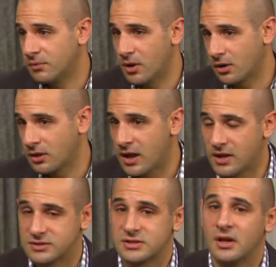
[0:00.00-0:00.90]
from our
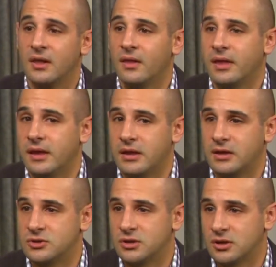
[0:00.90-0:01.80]
class
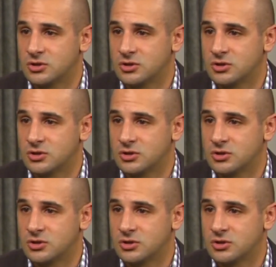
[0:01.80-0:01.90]
and